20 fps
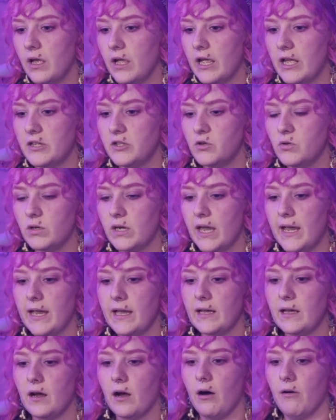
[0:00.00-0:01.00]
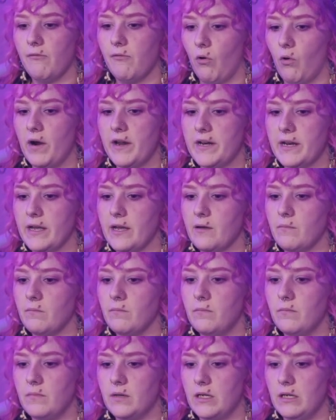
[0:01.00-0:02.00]
and you can't avoid him
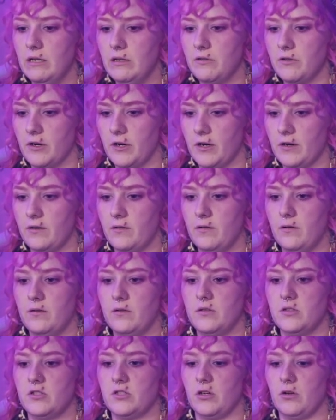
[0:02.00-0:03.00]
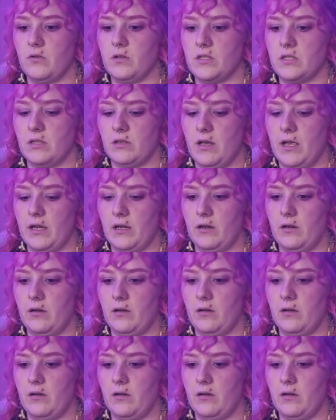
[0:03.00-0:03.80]
either. So it's like.